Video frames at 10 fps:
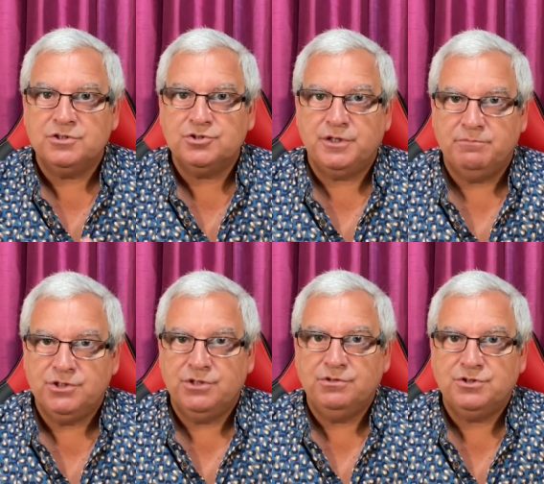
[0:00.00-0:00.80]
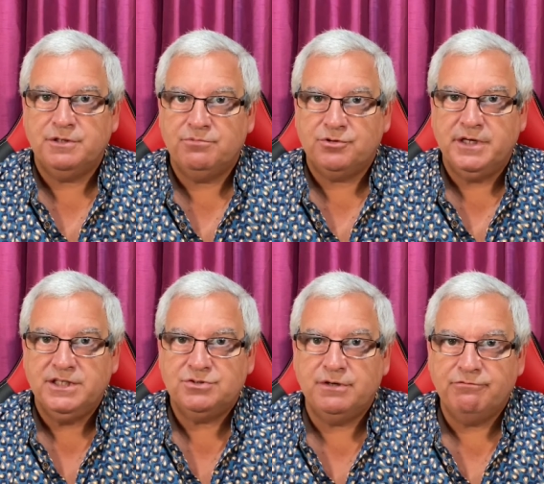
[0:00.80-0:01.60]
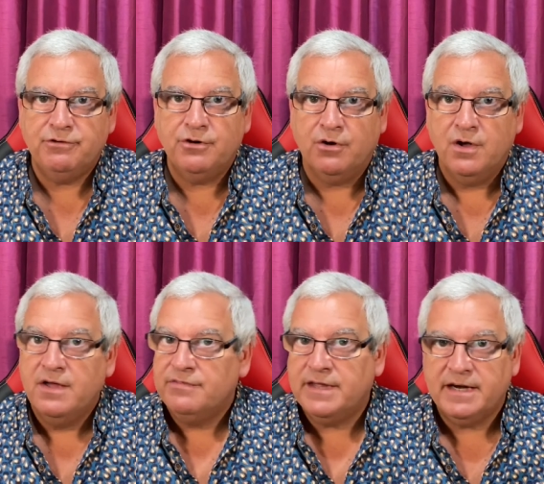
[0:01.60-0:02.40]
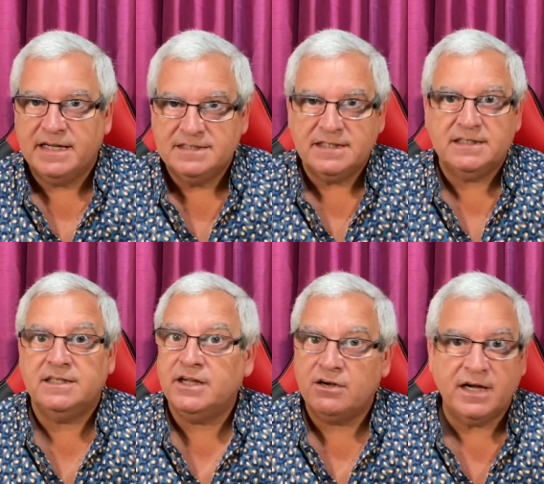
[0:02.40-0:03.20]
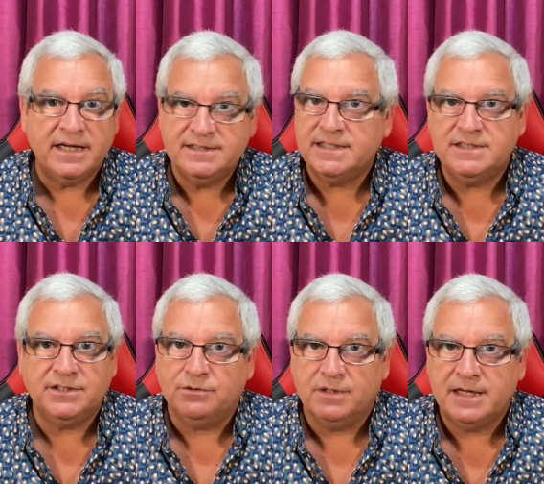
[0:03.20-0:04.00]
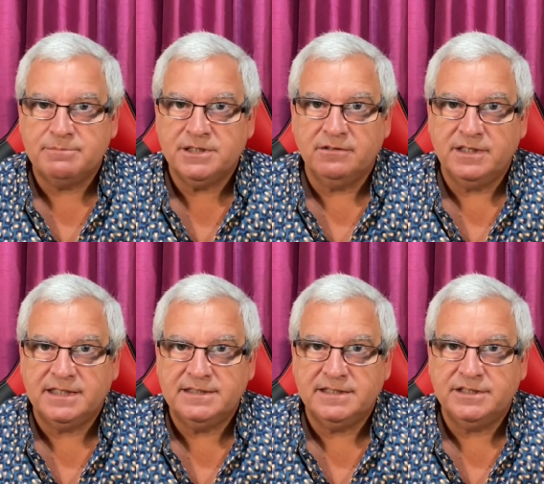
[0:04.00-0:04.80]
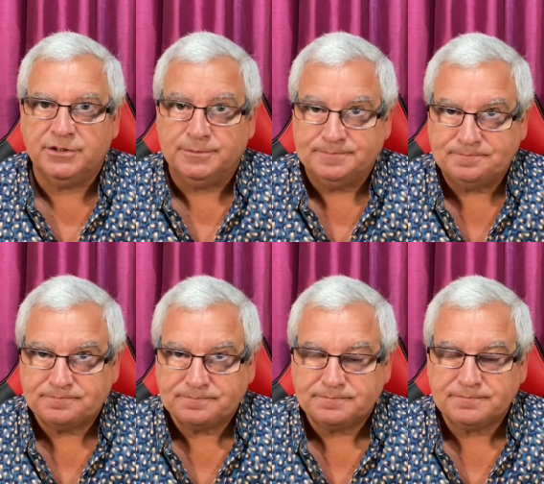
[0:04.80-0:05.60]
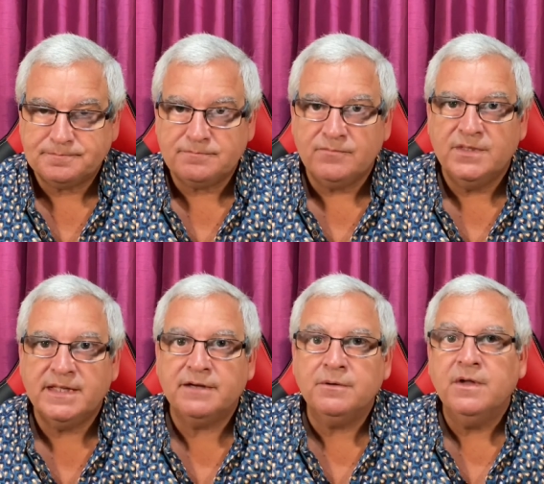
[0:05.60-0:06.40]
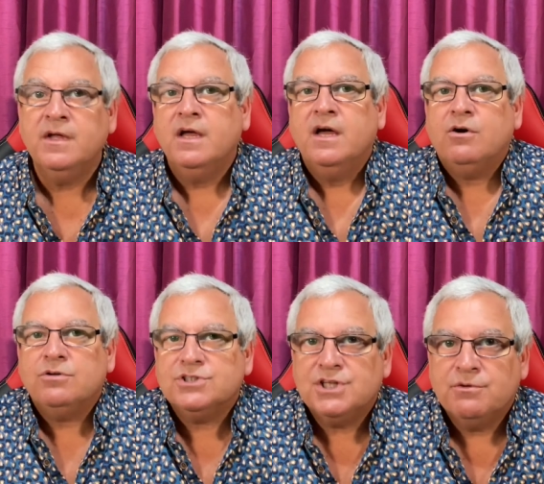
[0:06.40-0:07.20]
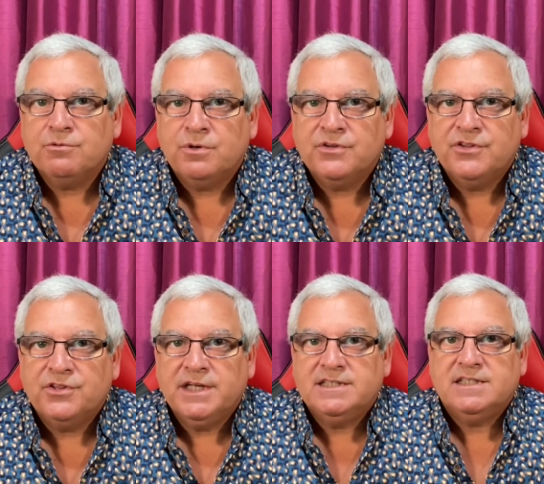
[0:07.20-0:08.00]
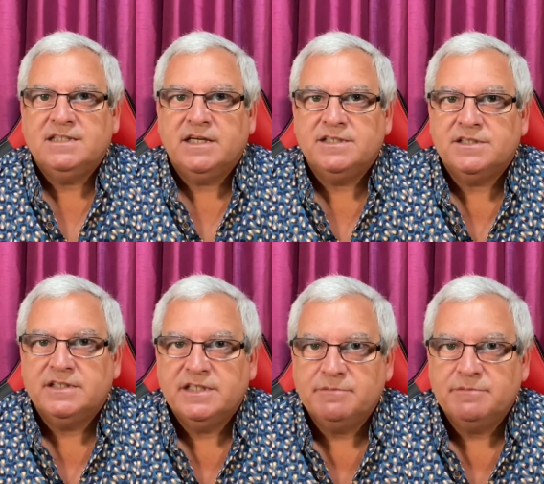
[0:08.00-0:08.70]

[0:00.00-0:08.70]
strip 2, strip 3, strip 4. They are identical, absolutely identical. Now, also one of the things that's nice on this